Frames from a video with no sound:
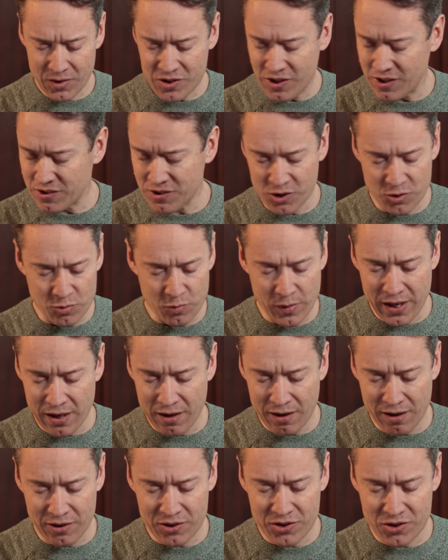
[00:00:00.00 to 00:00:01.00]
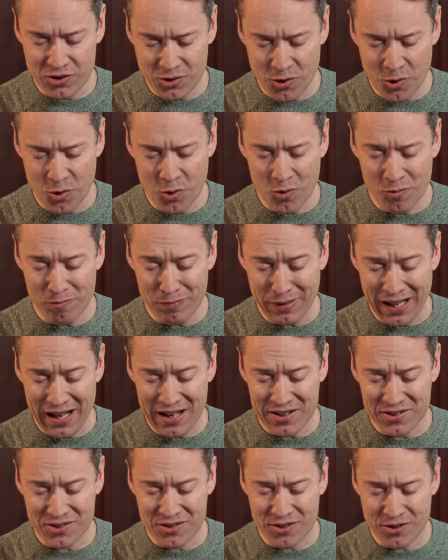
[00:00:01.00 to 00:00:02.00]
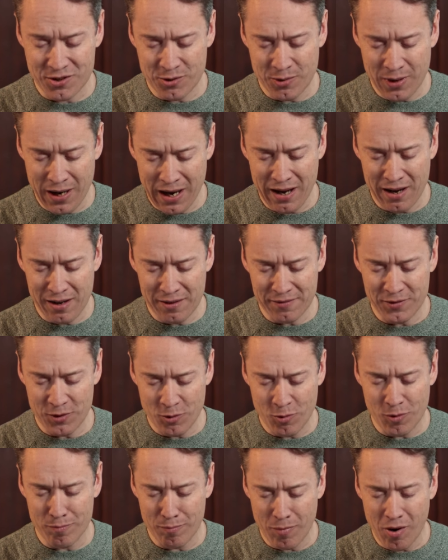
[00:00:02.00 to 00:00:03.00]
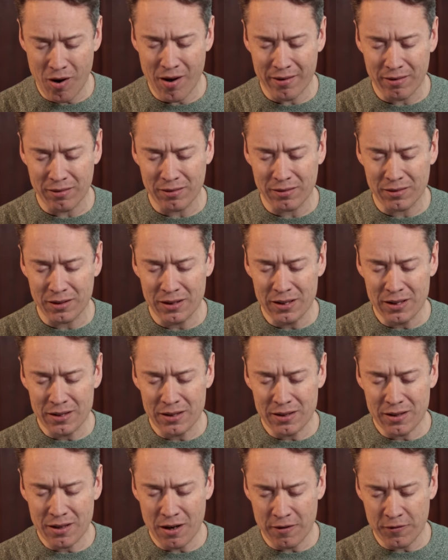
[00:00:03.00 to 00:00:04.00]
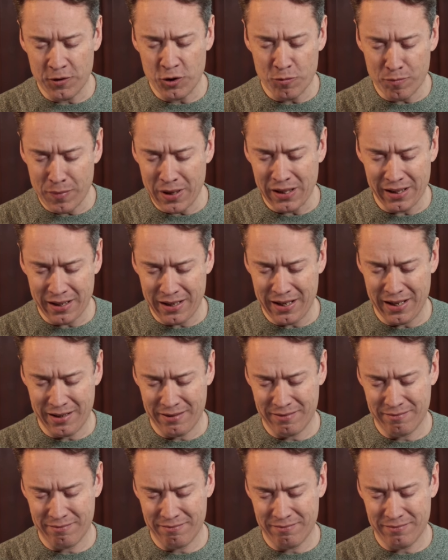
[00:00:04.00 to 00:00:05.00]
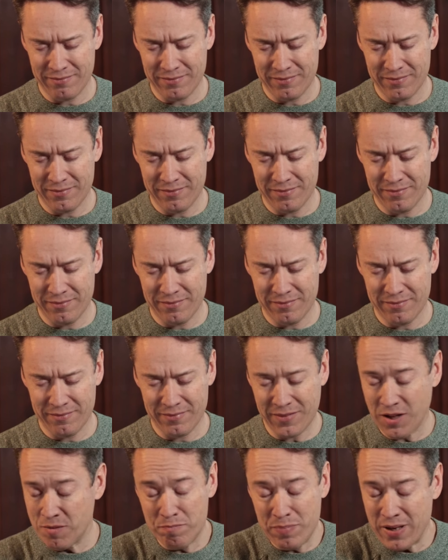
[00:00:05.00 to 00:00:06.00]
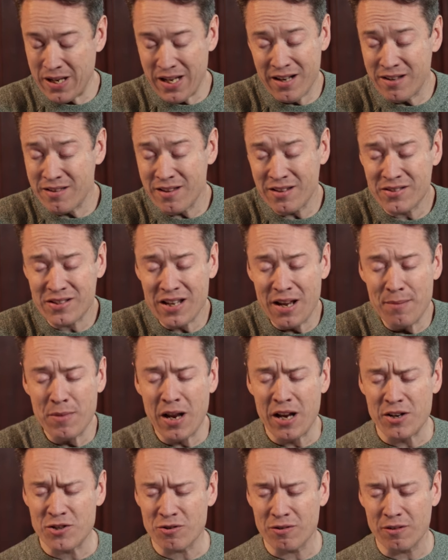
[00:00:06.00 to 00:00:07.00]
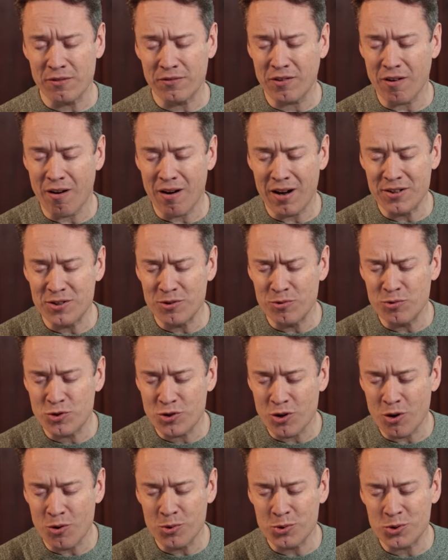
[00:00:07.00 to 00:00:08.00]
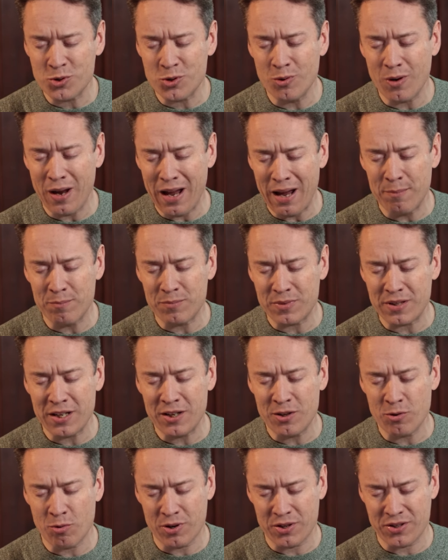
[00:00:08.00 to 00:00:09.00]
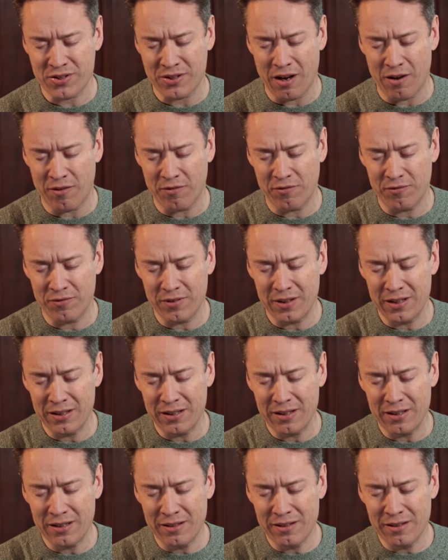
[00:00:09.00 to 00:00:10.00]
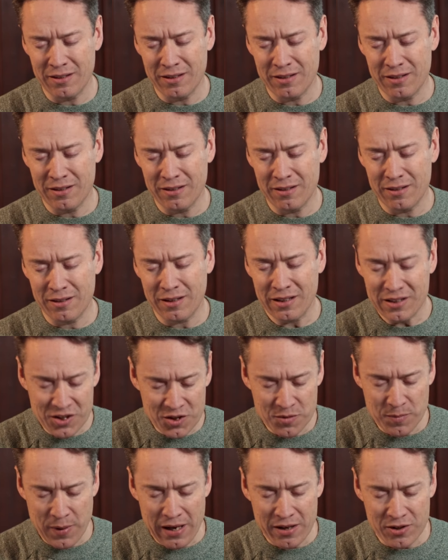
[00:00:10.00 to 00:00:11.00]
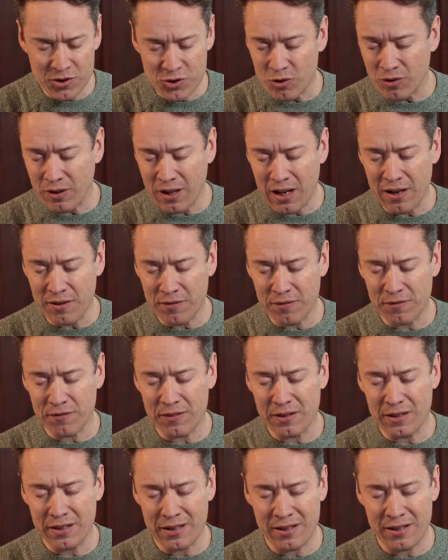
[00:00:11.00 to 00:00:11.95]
Jesus, we are so blessed to have your model of humility, that being in the same nature of God, you chose to empty yourself and spend your life